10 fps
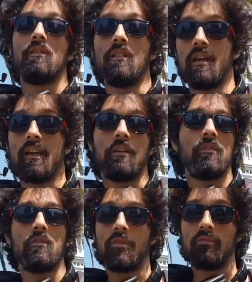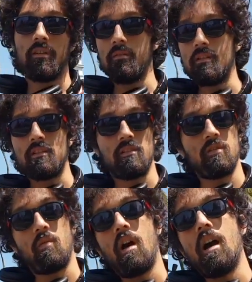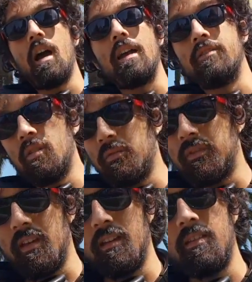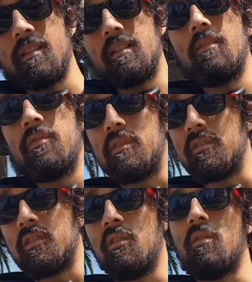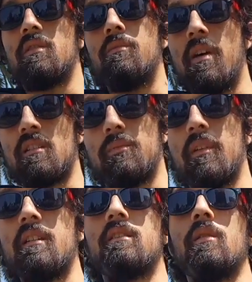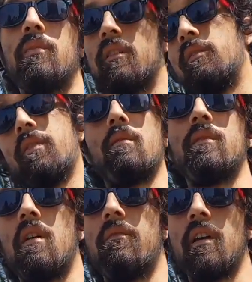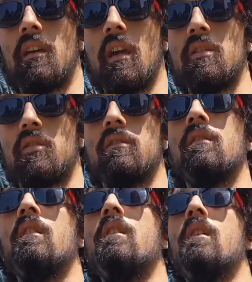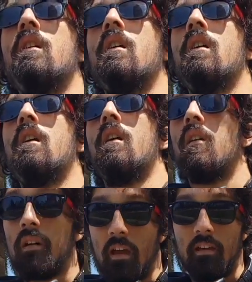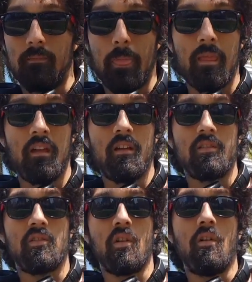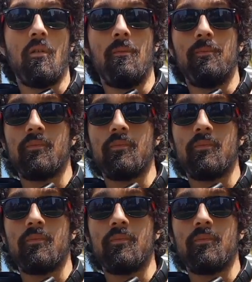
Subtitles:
today giving you 3 reasons why I don't think that San Francisco is the best place to bring your family on vacation. Okay, so